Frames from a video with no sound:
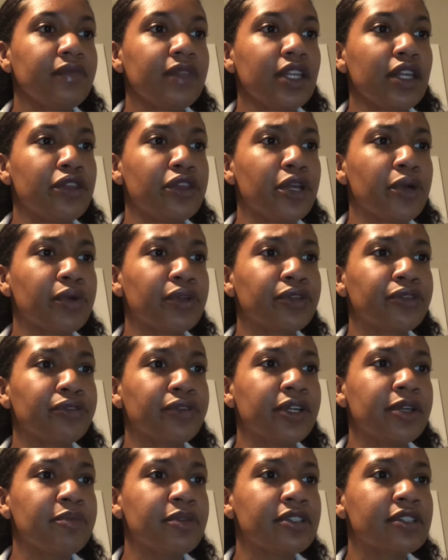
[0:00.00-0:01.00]
There were
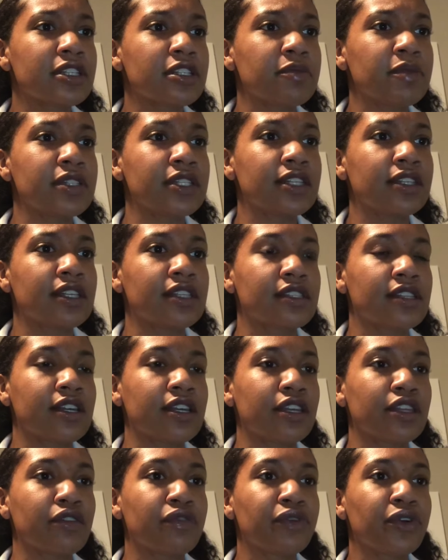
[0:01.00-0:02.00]
3 participants in the study.
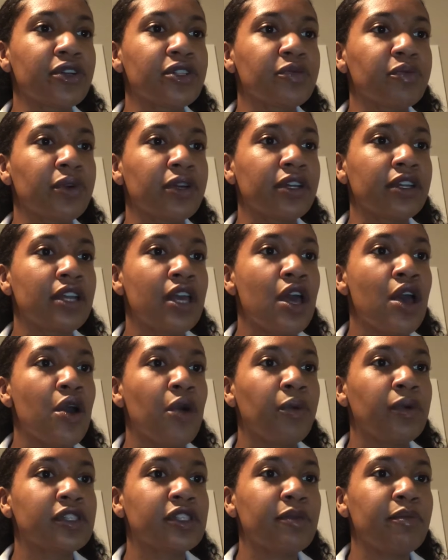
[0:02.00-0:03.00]
The first one
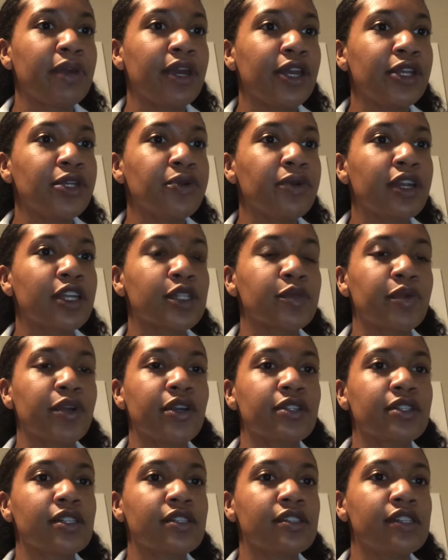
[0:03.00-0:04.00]
was a man who had experienced
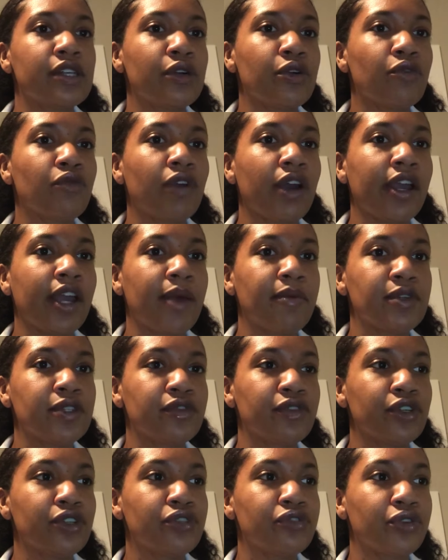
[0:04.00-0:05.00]
a single right
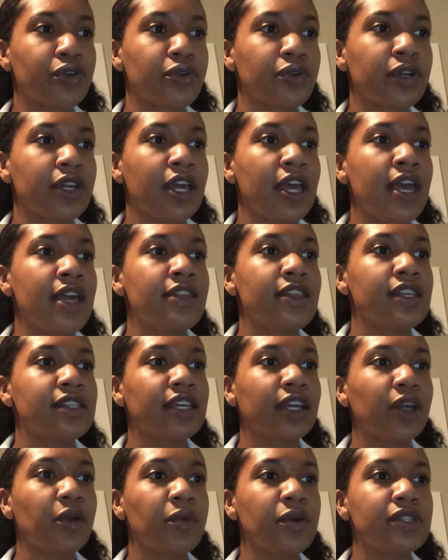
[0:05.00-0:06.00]
hemisphere stroke. The
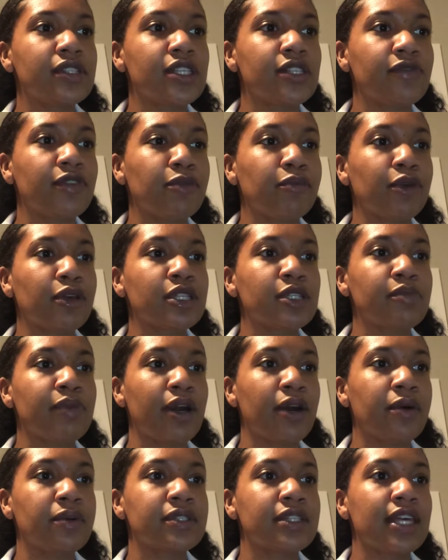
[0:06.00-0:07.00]
second was his female
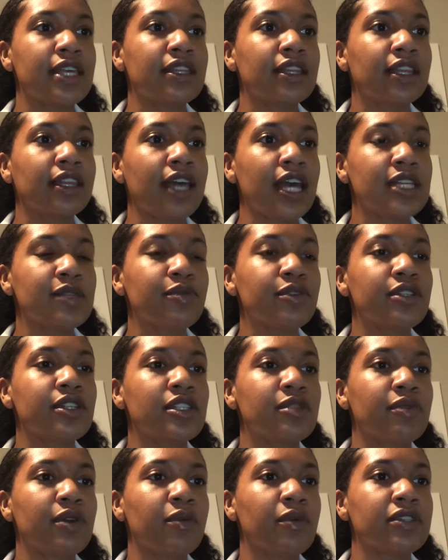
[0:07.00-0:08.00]
spouse, and the last
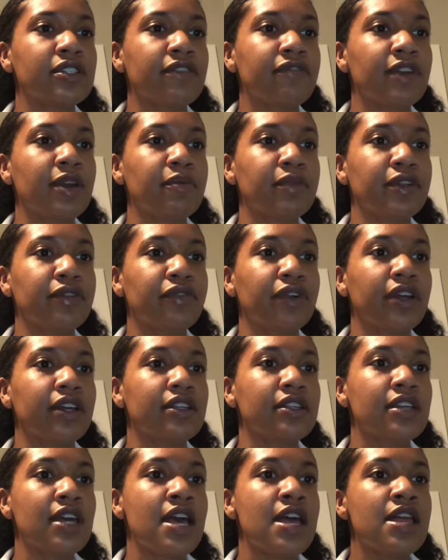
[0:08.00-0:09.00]
participant was a family friend.
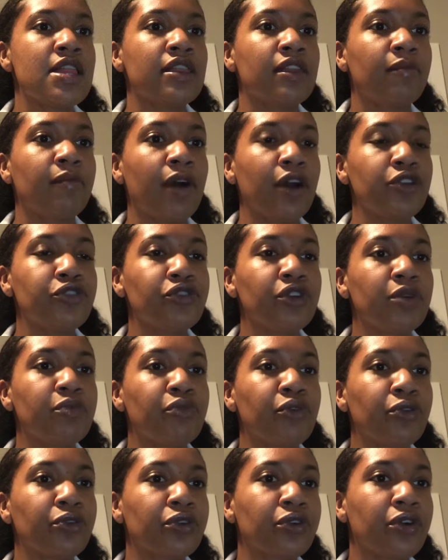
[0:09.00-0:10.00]
The Montreal
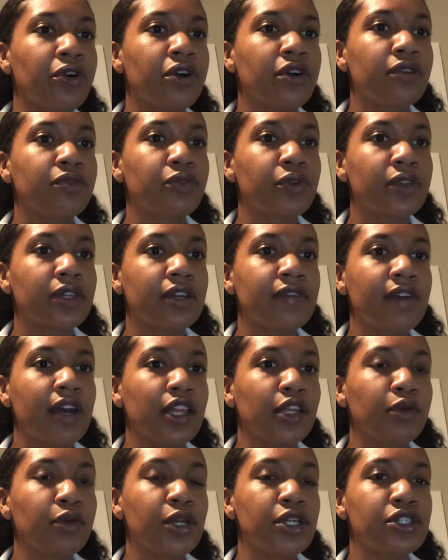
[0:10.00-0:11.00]
Protocol for the
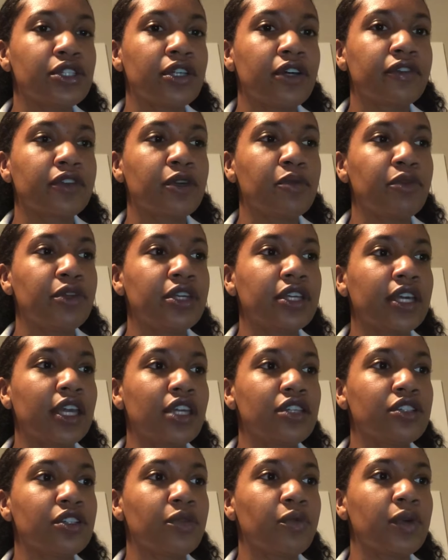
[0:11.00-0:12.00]
Evaluation of
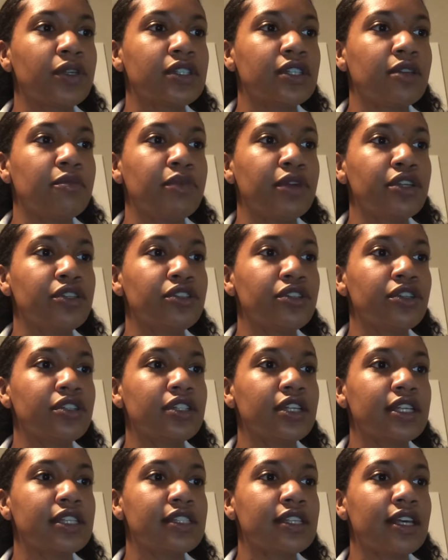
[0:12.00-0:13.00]
Communication was administered to
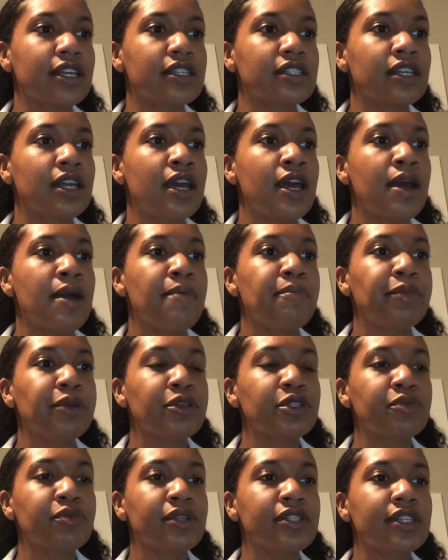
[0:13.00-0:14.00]
assess Bill's
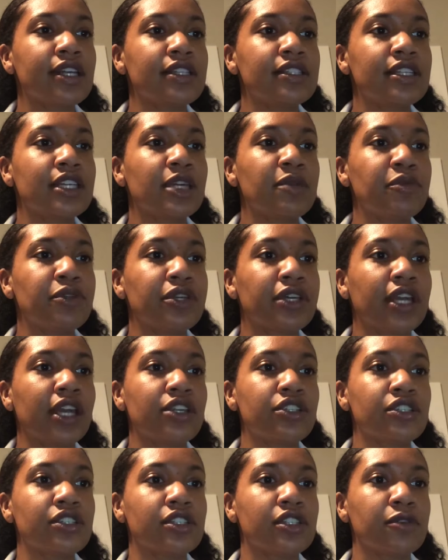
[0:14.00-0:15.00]
presenting
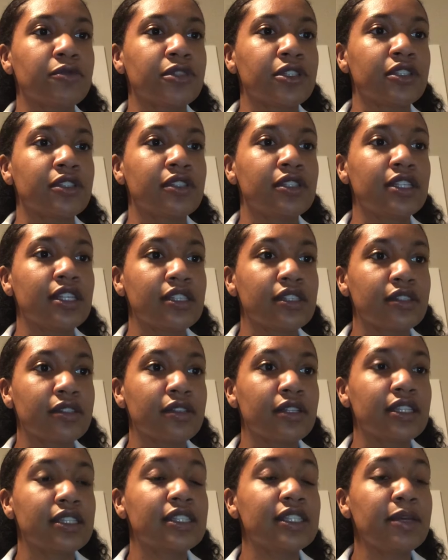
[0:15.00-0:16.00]
communication
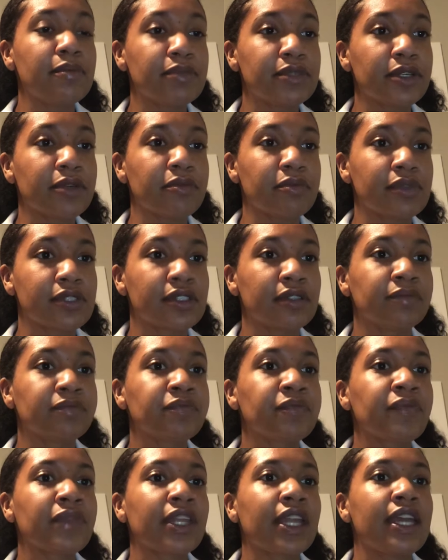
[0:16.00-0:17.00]
symptoms.
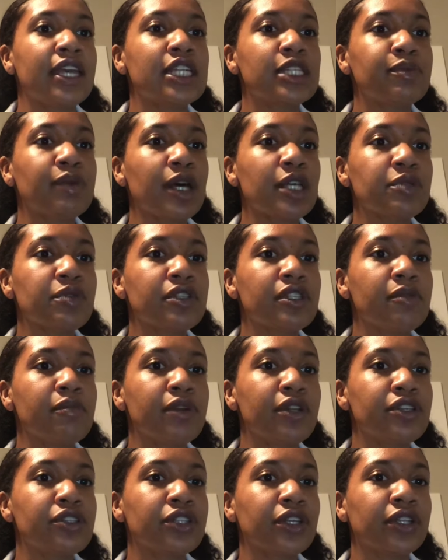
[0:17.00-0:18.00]
His spouse was
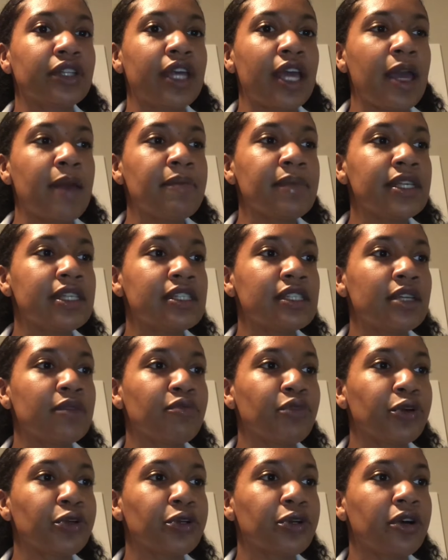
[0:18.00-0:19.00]
administered the MEC
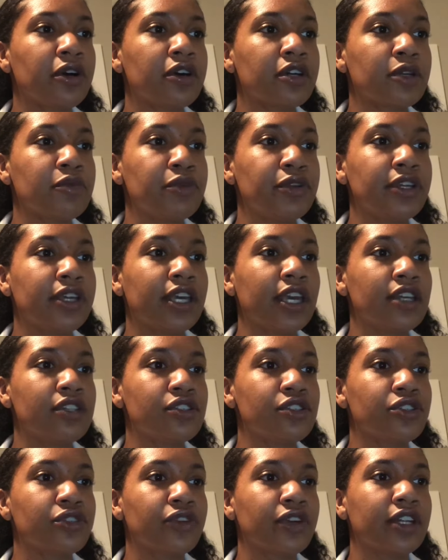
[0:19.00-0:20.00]
Protocol Communication
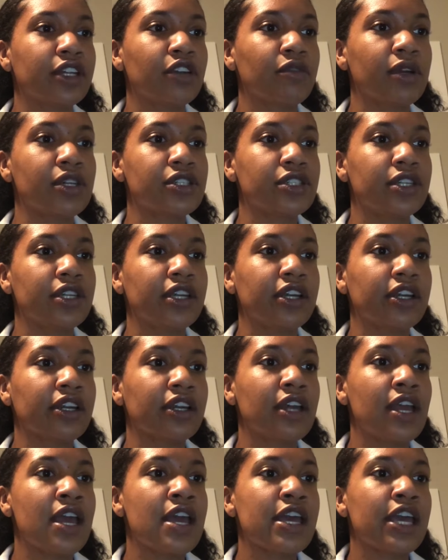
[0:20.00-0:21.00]
Screening Questionnaire,
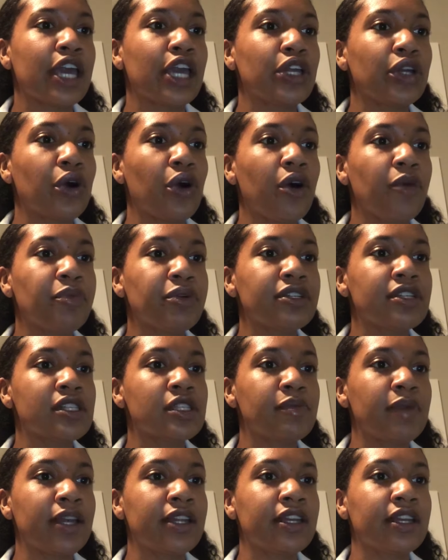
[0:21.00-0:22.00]
and all
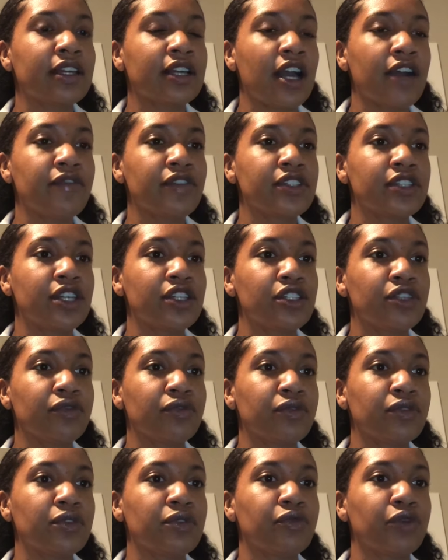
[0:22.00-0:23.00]
participated in conversation
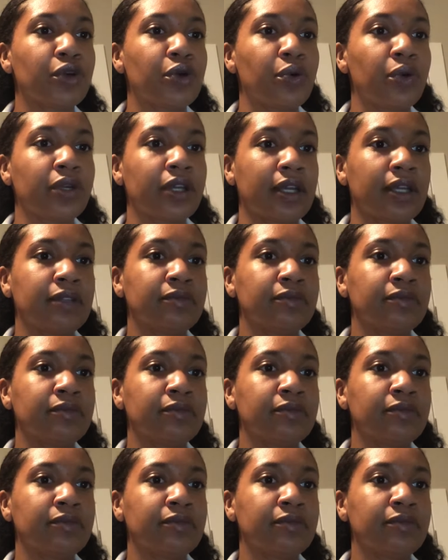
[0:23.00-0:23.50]
recording.